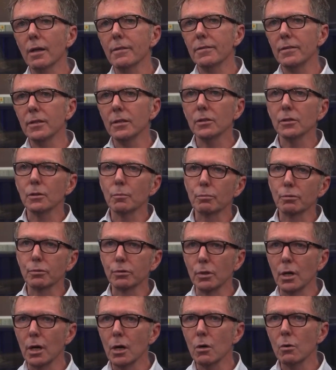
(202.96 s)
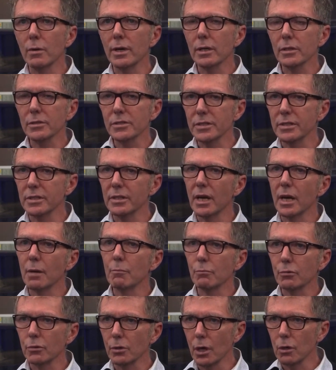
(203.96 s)
think the
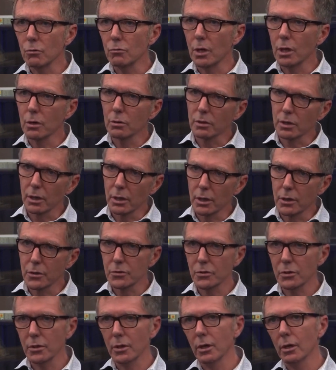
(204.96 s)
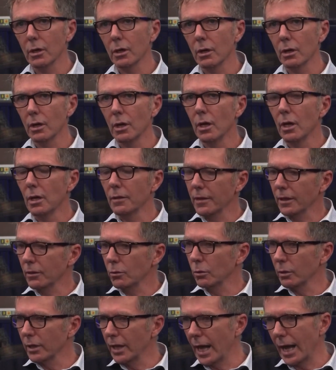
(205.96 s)
pro-LTM, pro-road closure, they
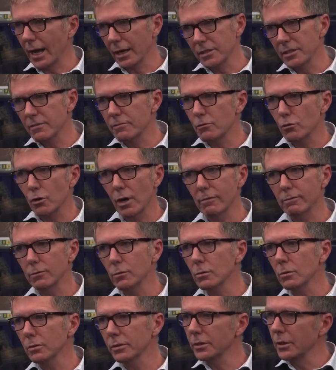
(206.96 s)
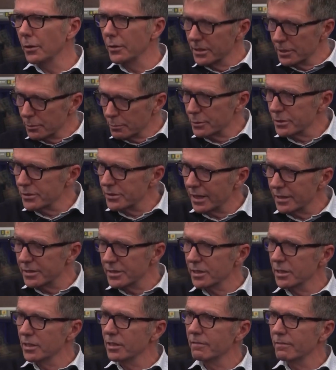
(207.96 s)
call it active travel. It's
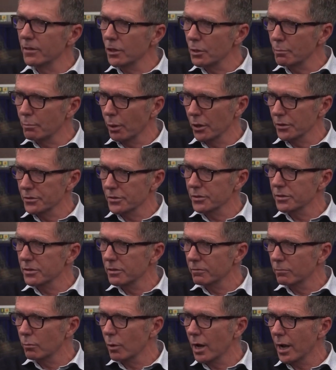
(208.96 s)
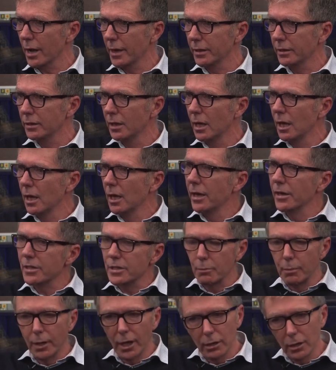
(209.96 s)
presented in a very positive way. It's
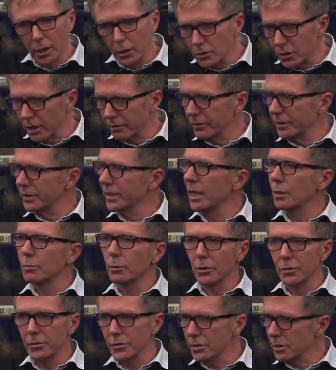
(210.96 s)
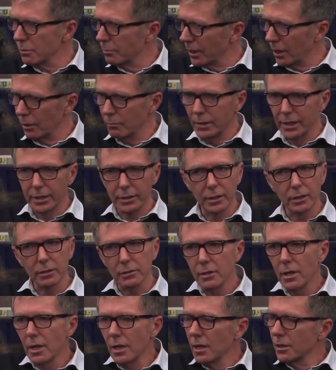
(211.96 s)
about low traffic neighbourhoods. It's about
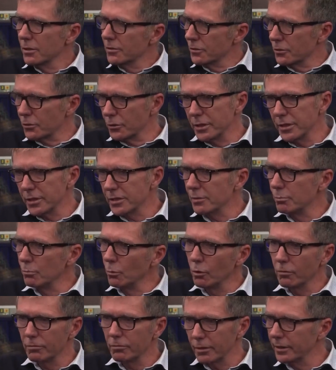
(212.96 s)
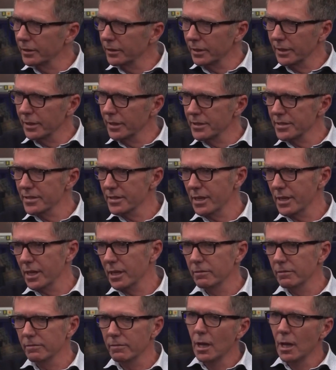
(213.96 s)
making streets more friendly and
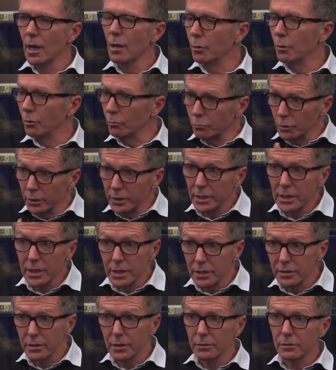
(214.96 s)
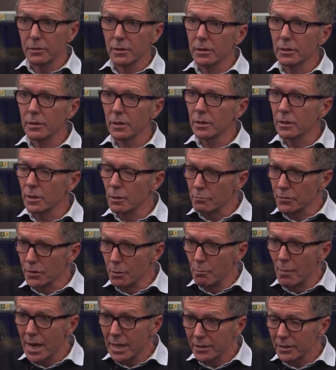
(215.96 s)
safe. But really, the
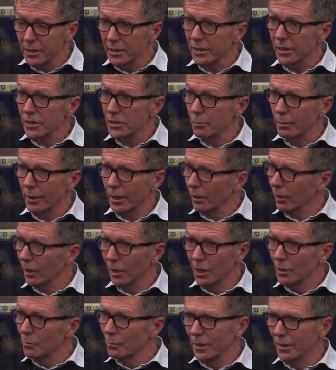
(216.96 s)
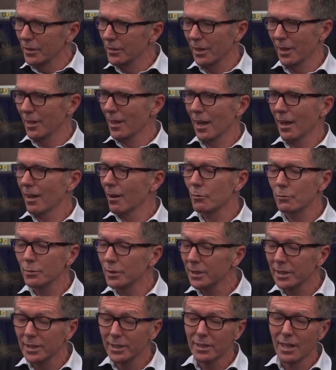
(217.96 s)
main thing is about climate.
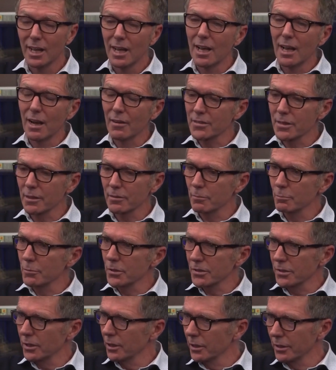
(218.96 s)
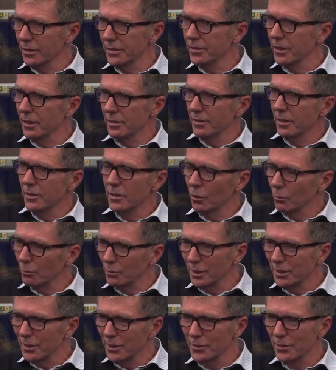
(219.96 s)
I've said from the start, they're not
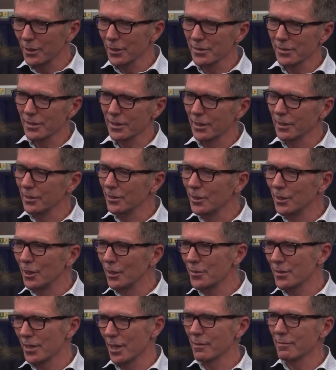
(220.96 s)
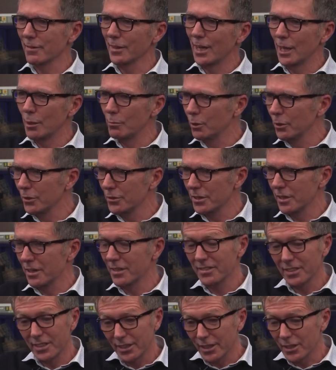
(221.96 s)
really interested in, safer neighbourhoods or
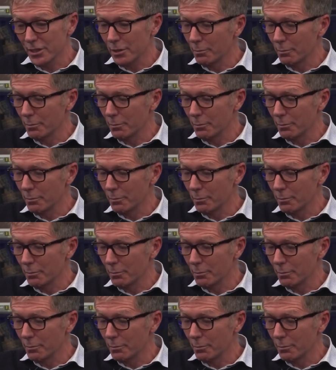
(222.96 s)
anything. It's